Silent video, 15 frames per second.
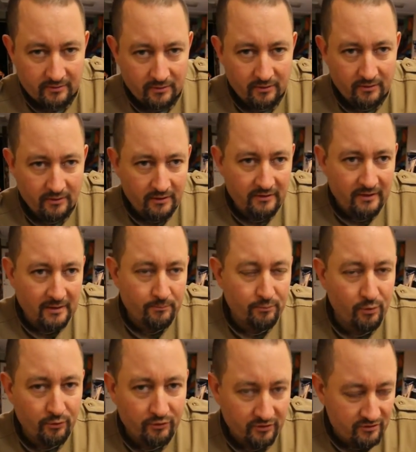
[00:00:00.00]
in that
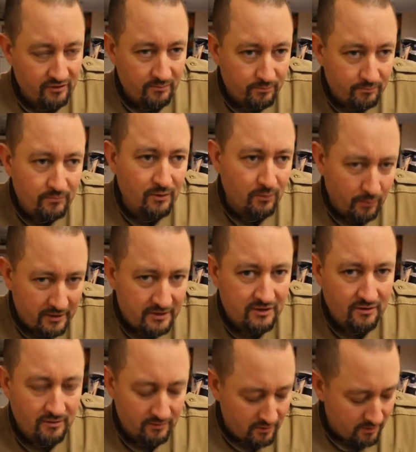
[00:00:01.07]
process. The
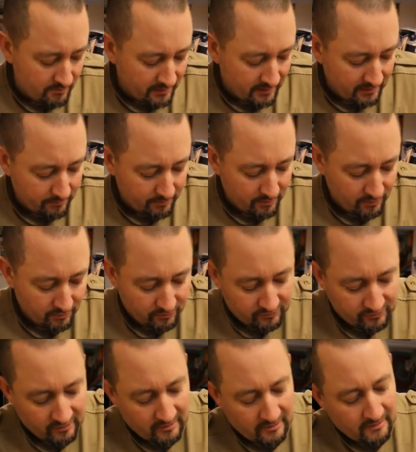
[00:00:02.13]
waste come later, because